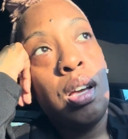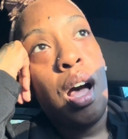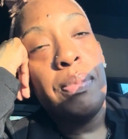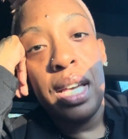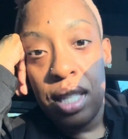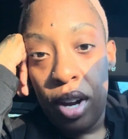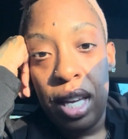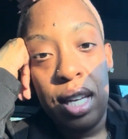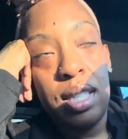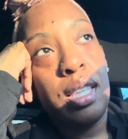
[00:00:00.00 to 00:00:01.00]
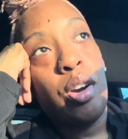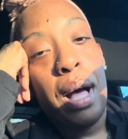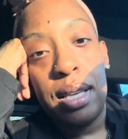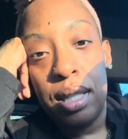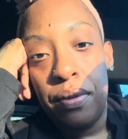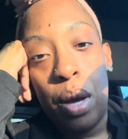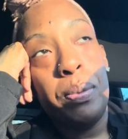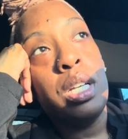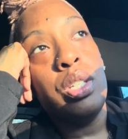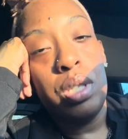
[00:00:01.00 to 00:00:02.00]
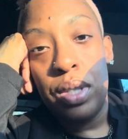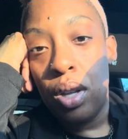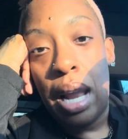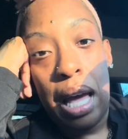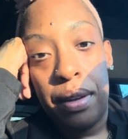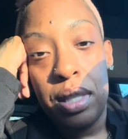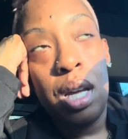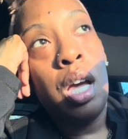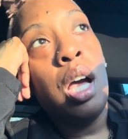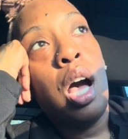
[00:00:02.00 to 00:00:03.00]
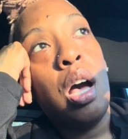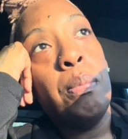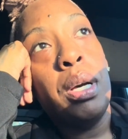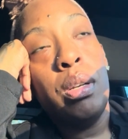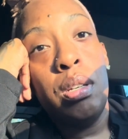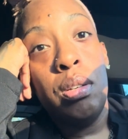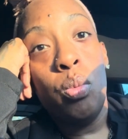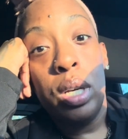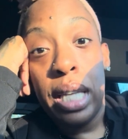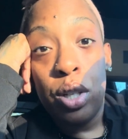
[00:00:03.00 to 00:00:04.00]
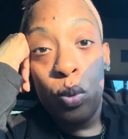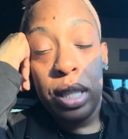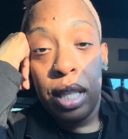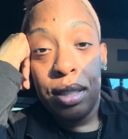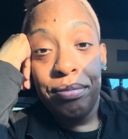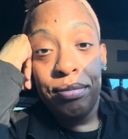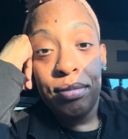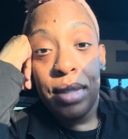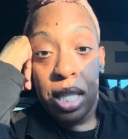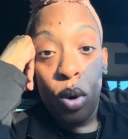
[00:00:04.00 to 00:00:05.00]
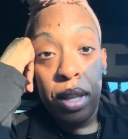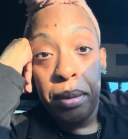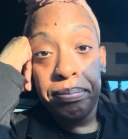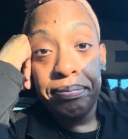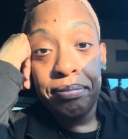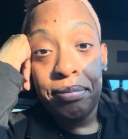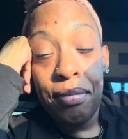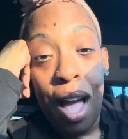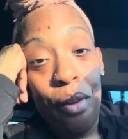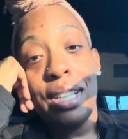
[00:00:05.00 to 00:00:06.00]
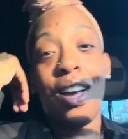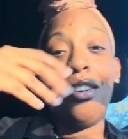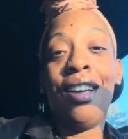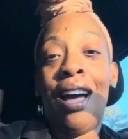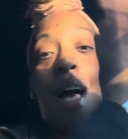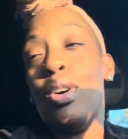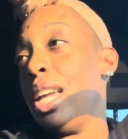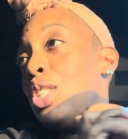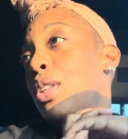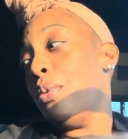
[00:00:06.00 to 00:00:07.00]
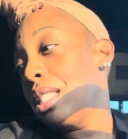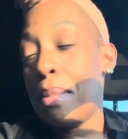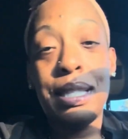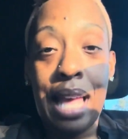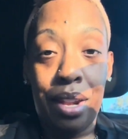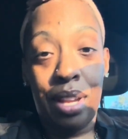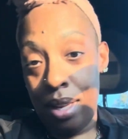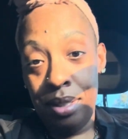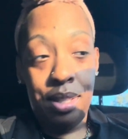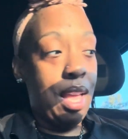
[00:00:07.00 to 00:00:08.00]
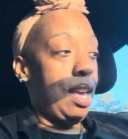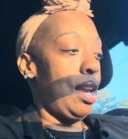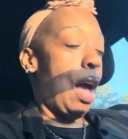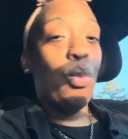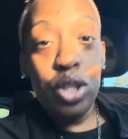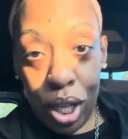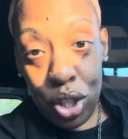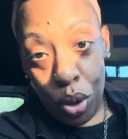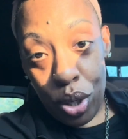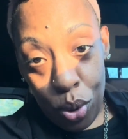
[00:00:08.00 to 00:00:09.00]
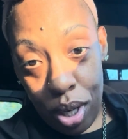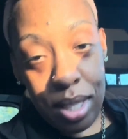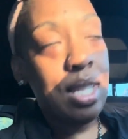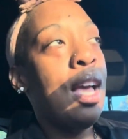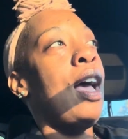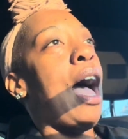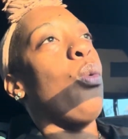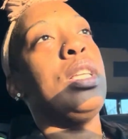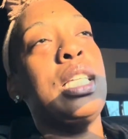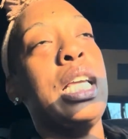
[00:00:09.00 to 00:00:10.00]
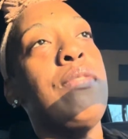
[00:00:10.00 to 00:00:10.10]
things in our kids that are positive, that will be conducive to their lives. But what they do with it is on them. All right, y'all. I'm going to enjoy the rest of my Saturday, and I want you to enjoy yours. I want to leave